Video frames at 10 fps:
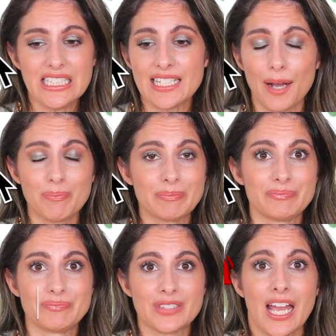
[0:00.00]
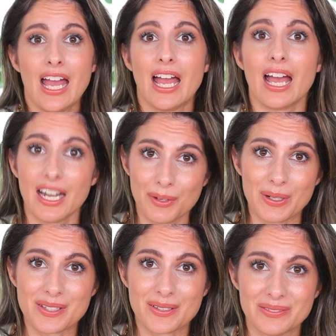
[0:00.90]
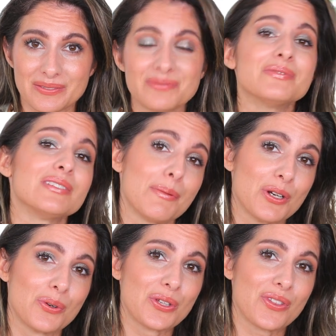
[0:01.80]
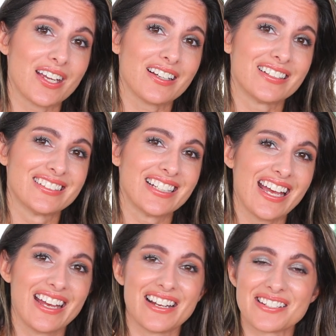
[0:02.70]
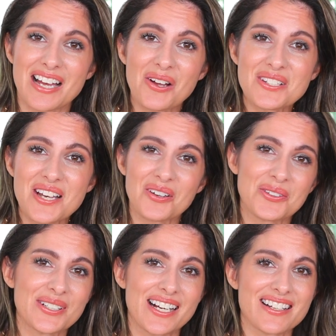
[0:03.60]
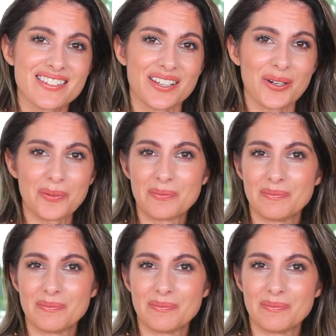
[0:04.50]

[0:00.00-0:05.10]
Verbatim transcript: yeah. Anyways, let me know what you think and I'll talk with you guys later.